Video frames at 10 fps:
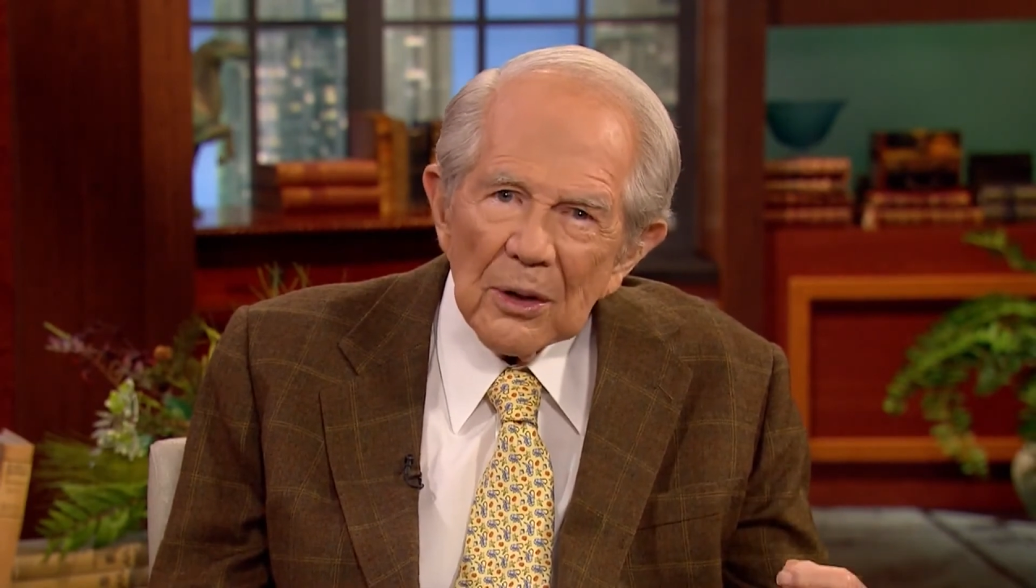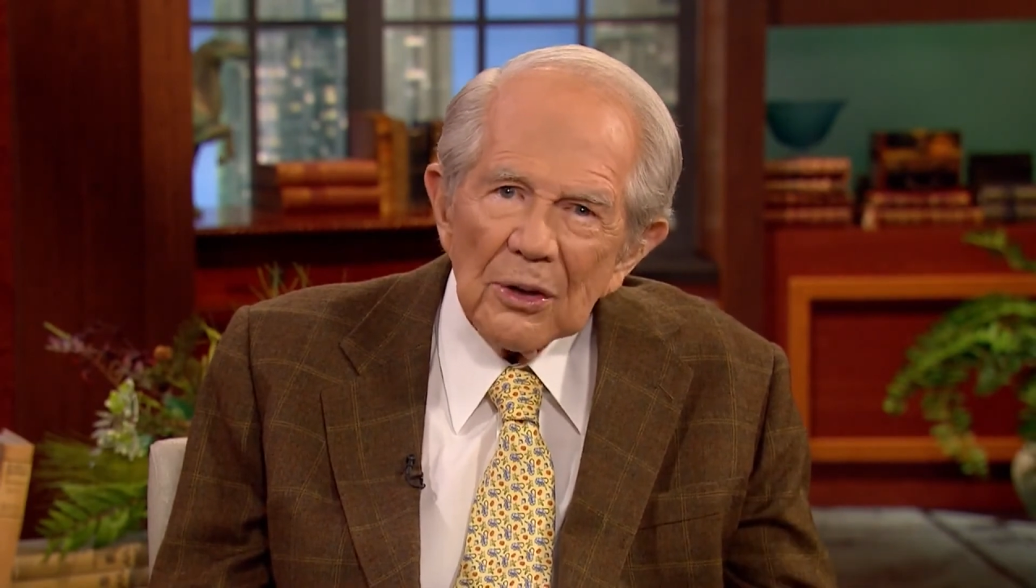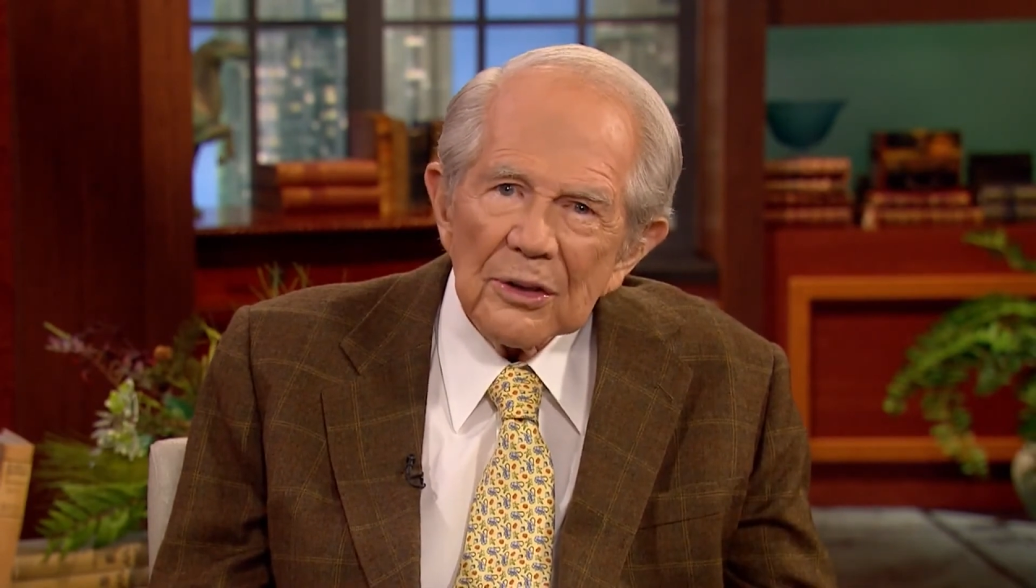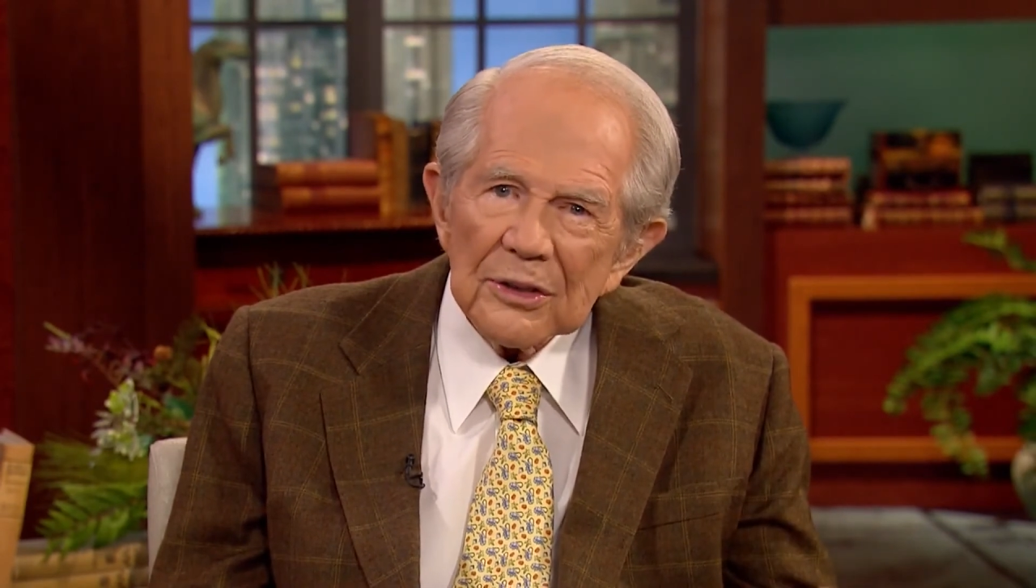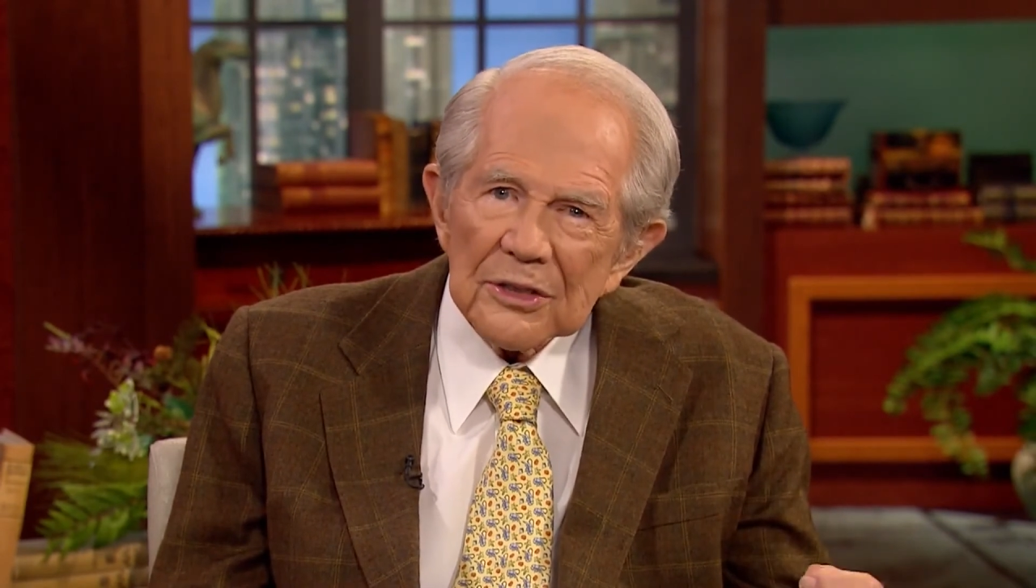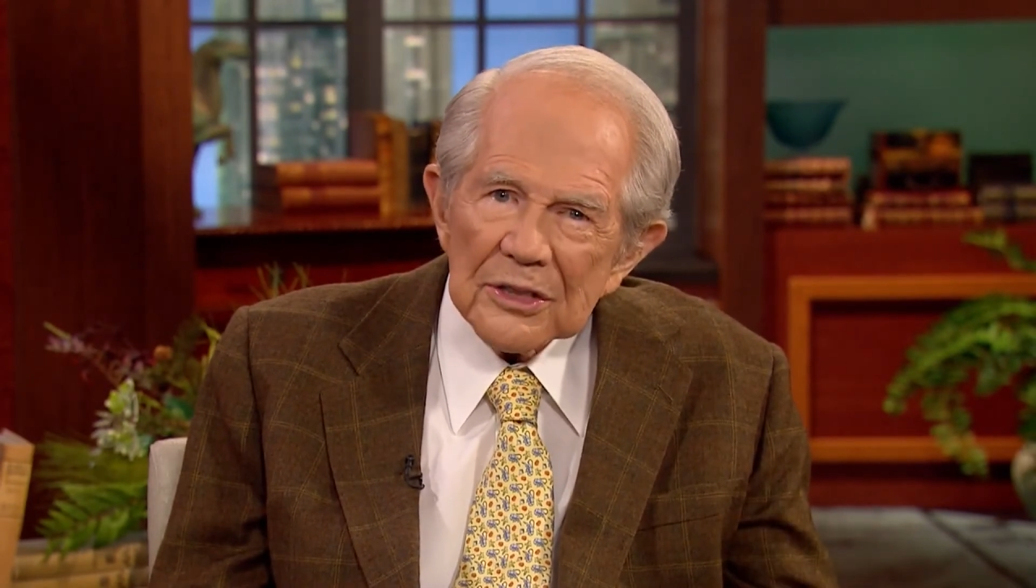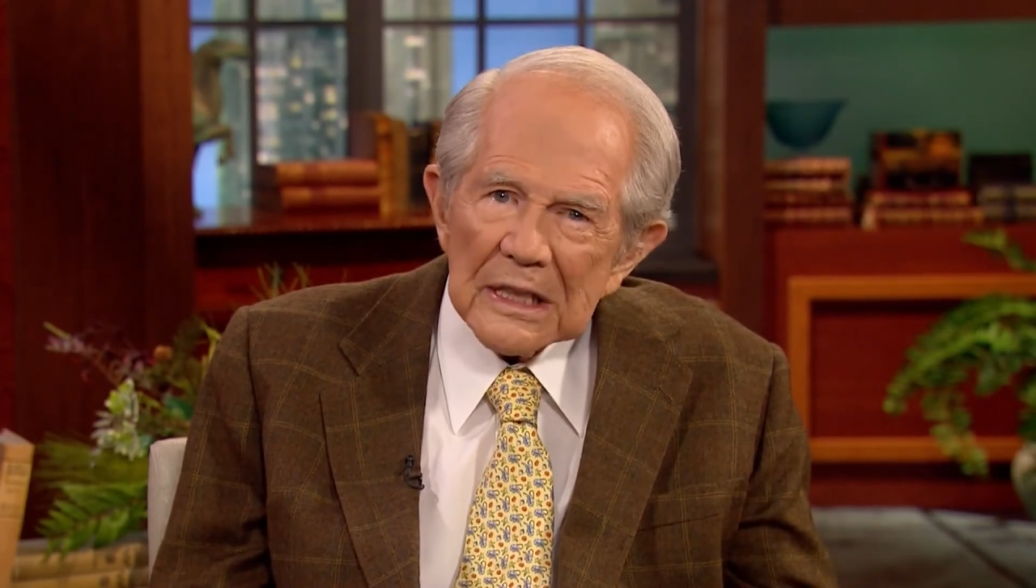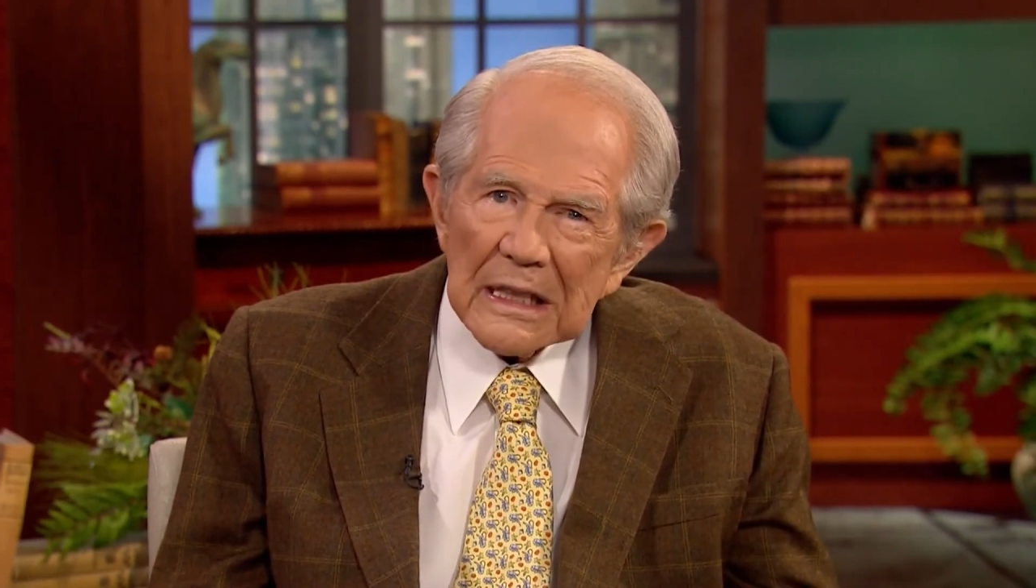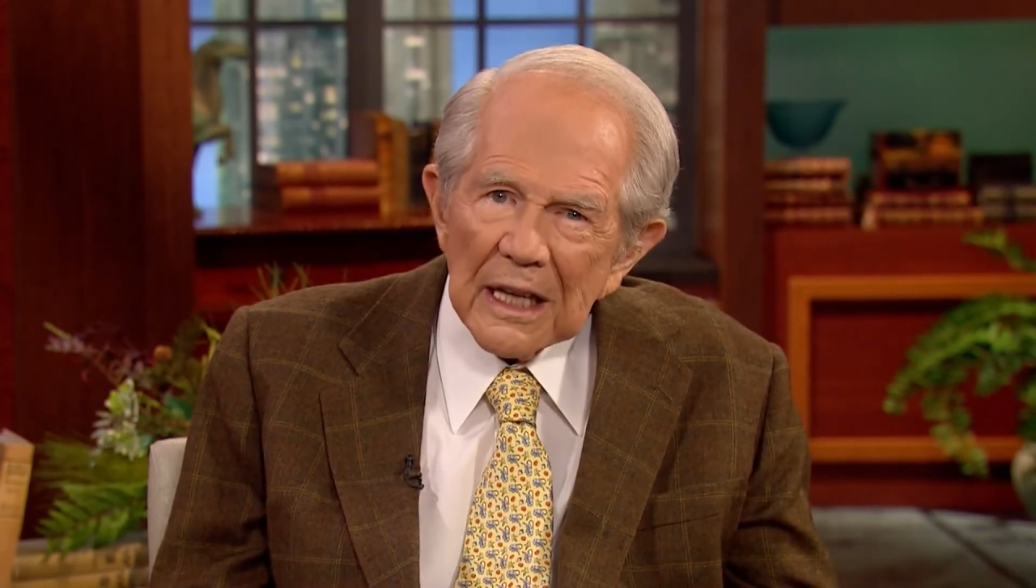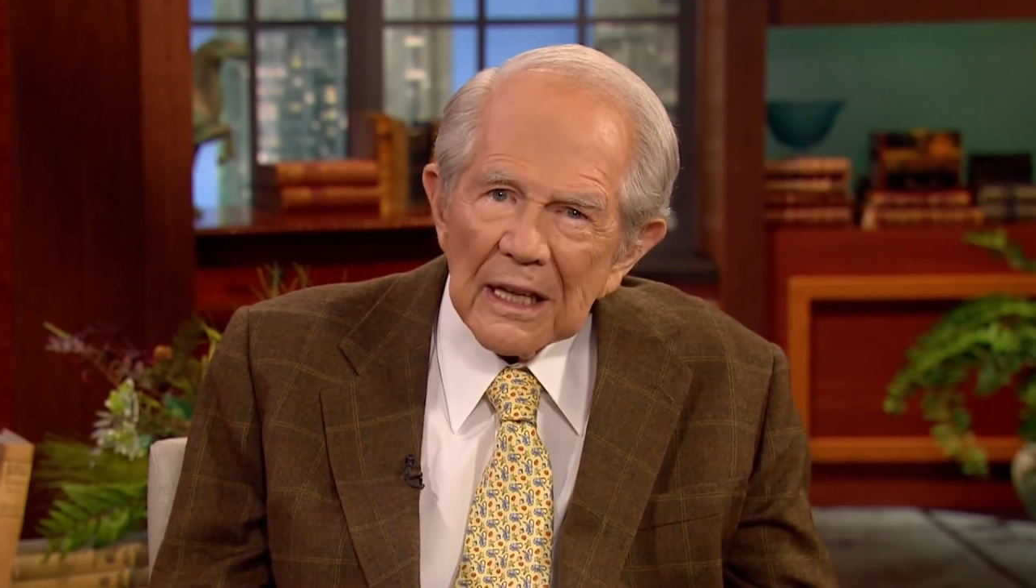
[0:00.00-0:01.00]
on
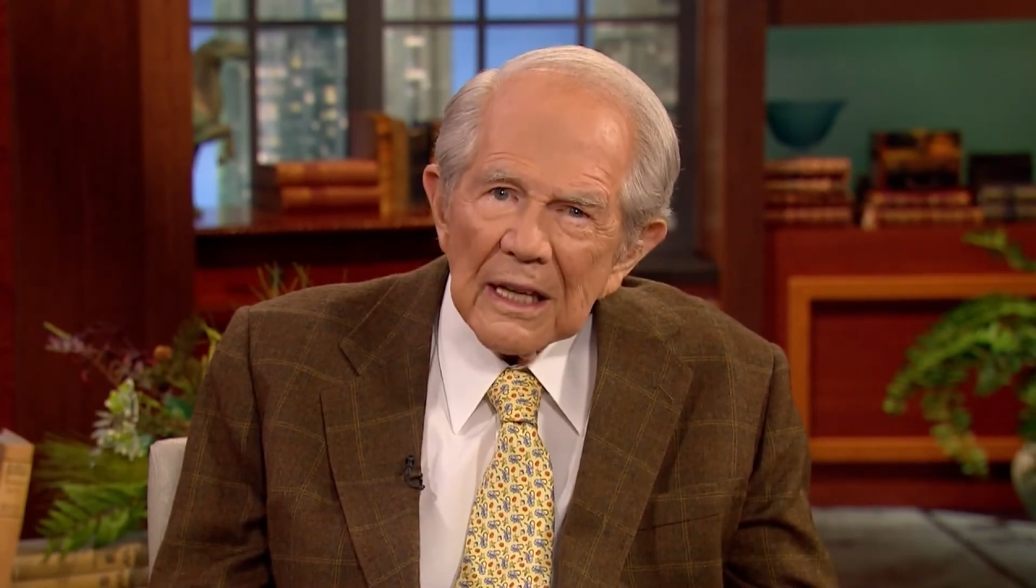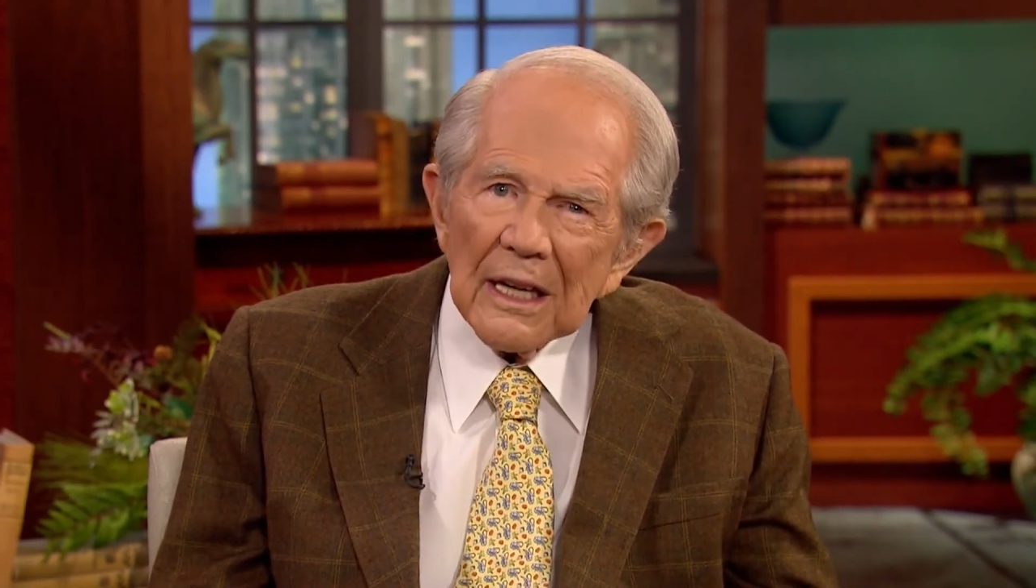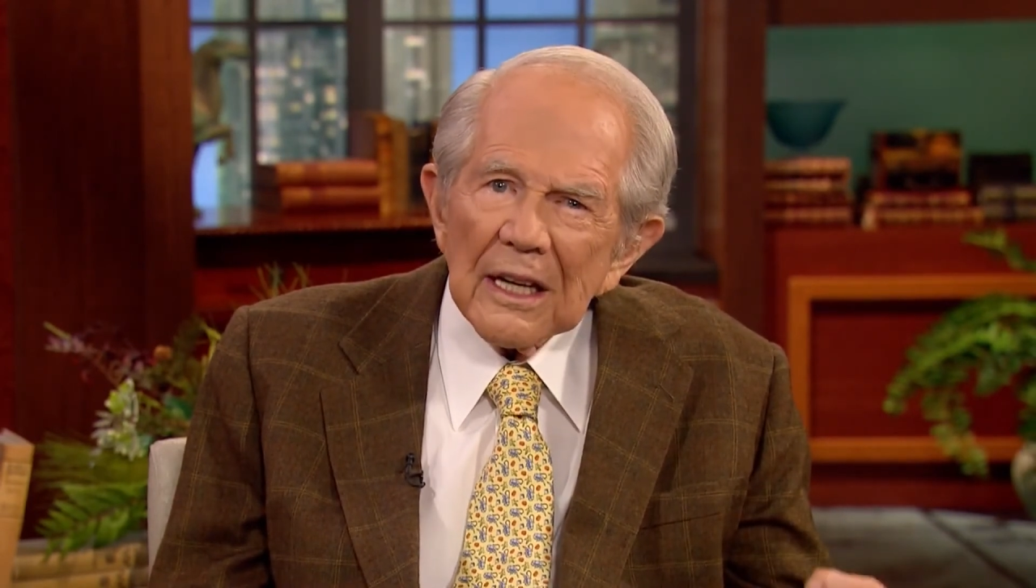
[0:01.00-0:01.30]
sinning.